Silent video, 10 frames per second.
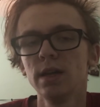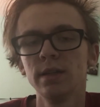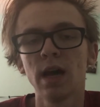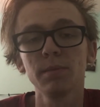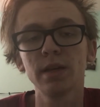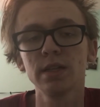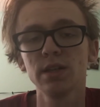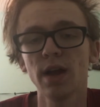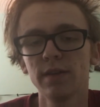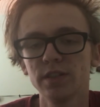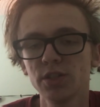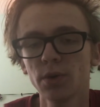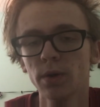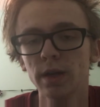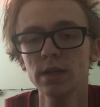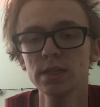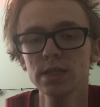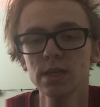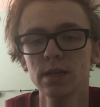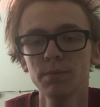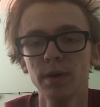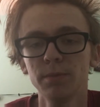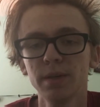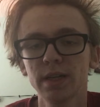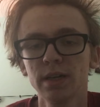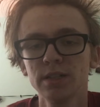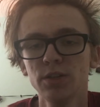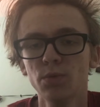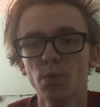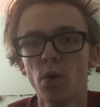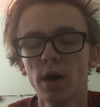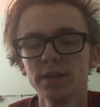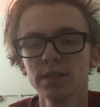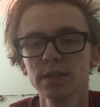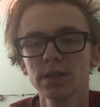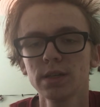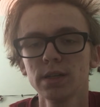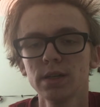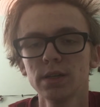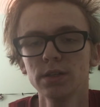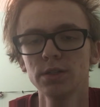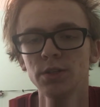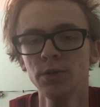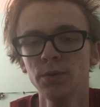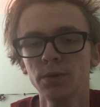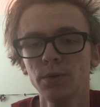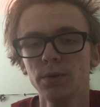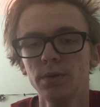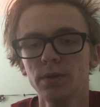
not because you have a choice, but because you want to